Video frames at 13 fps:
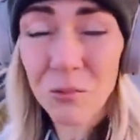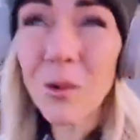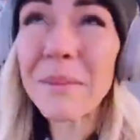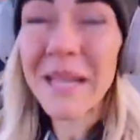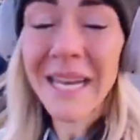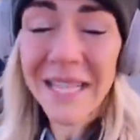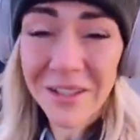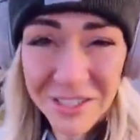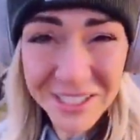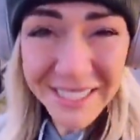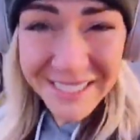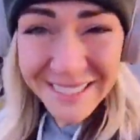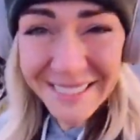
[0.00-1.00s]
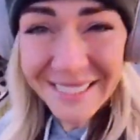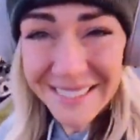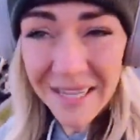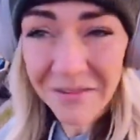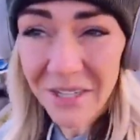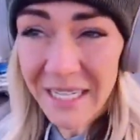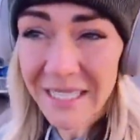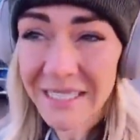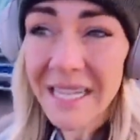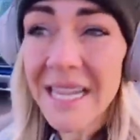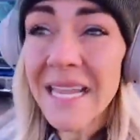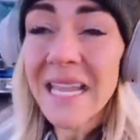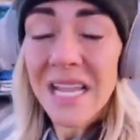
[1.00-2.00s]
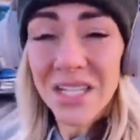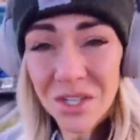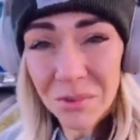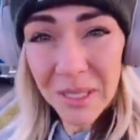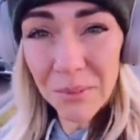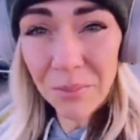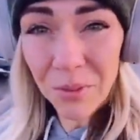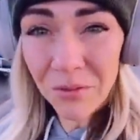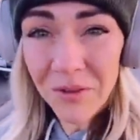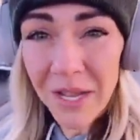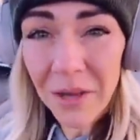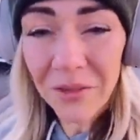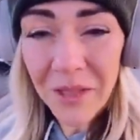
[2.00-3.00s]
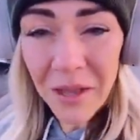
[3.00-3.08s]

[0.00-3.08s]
women in their 60s and 70s and showing improved health